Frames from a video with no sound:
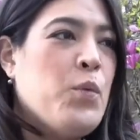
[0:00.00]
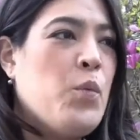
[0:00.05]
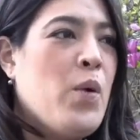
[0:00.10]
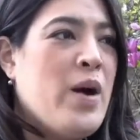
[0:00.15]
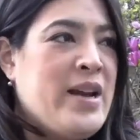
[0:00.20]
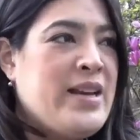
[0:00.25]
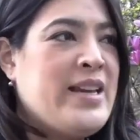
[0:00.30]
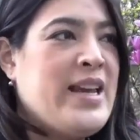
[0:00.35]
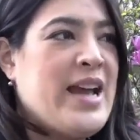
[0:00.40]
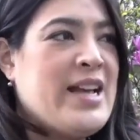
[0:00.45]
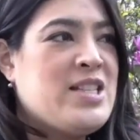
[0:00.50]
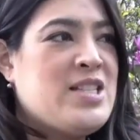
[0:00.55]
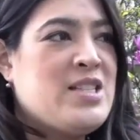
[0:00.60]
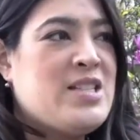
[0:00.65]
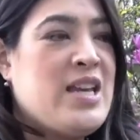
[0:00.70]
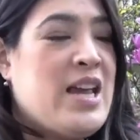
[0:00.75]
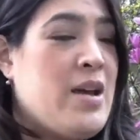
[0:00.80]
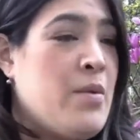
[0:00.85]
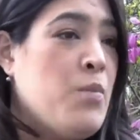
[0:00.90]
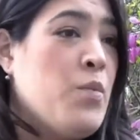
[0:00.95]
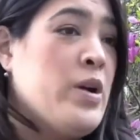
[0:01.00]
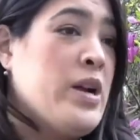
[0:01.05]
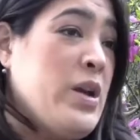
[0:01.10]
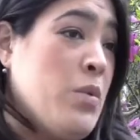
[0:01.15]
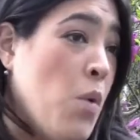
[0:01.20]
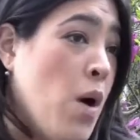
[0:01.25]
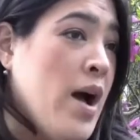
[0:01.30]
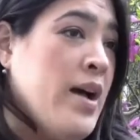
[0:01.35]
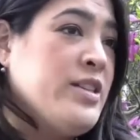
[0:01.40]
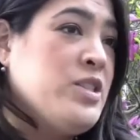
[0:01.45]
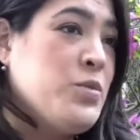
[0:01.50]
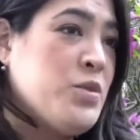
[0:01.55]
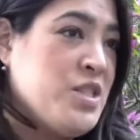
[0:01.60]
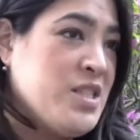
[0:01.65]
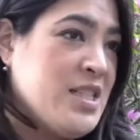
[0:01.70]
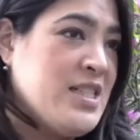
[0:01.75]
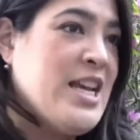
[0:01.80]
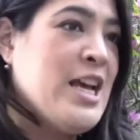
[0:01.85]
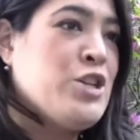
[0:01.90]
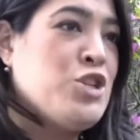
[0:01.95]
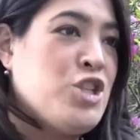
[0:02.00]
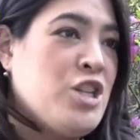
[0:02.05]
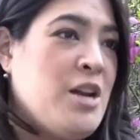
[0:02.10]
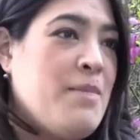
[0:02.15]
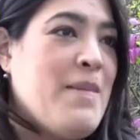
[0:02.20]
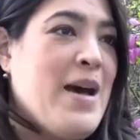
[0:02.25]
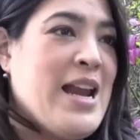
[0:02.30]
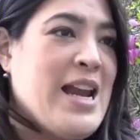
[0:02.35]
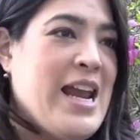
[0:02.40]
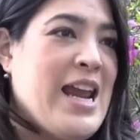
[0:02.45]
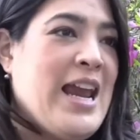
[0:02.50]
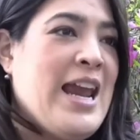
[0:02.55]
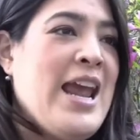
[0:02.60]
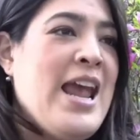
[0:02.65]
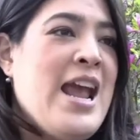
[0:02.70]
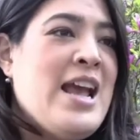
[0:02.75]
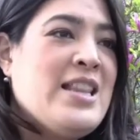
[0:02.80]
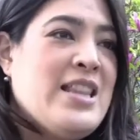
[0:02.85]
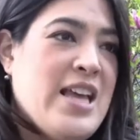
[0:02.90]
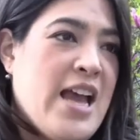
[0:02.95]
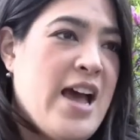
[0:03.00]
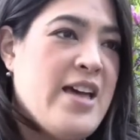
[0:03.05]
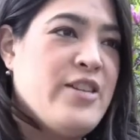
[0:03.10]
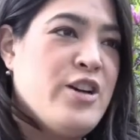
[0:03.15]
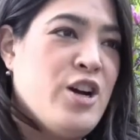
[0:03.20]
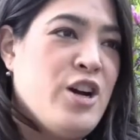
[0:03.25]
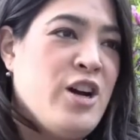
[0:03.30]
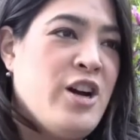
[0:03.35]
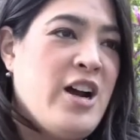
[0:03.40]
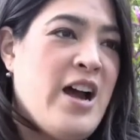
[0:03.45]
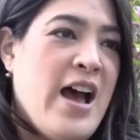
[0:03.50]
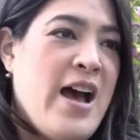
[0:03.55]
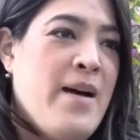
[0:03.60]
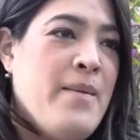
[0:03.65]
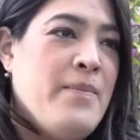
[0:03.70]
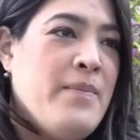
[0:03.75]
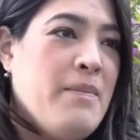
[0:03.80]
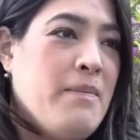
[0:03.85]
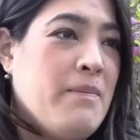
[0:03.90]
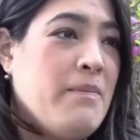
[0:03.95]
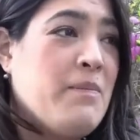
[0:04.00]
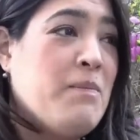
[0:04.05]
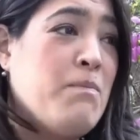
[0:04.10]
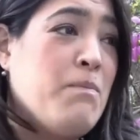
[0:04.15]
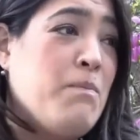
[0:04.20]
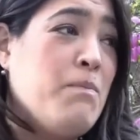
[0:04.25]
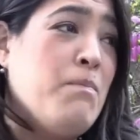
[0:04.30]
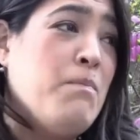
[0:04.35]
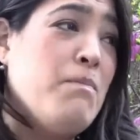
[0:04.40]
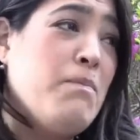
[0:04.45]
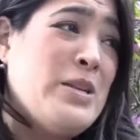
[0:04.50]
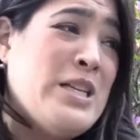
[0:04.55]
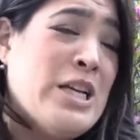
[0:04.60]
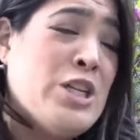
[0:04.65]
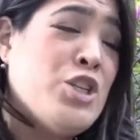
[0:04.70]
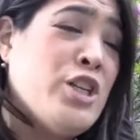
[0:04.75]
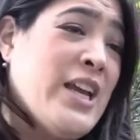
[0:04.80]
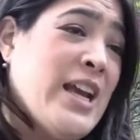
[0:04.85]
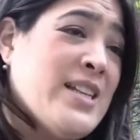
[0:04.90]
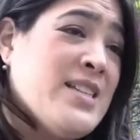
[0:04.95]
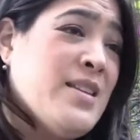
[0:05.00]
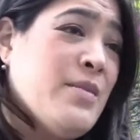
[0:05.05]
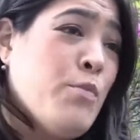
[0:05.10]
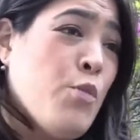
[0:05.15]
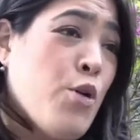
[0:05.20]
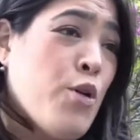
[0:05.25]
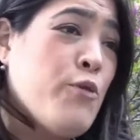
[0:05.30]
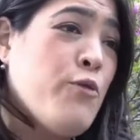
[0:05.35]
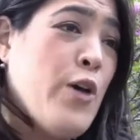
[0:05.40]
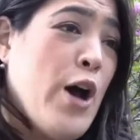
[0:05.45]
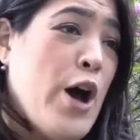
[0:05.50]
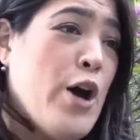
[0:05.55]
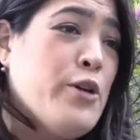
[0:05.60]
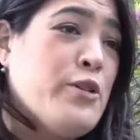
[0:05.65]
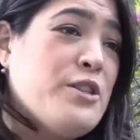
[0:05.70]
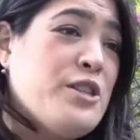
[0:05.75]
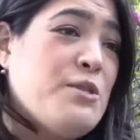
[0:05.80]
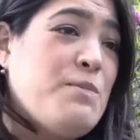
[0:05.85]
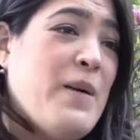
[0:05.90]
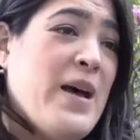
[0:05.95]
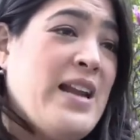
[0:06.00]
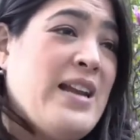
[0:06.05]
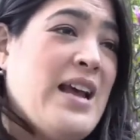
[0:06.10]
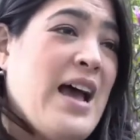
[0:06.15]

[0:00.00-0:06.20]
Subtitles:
One gets him what he wants, which is attention and money. The other potentially gets him more votes, but